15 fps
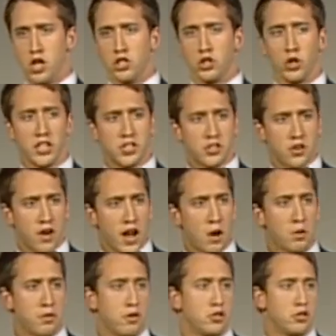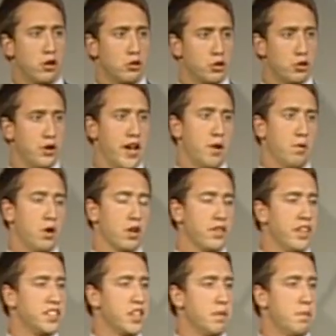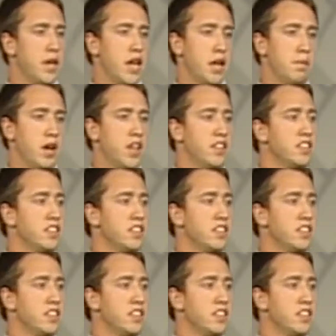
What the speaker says: So let's start out with our social network. These can be anybody.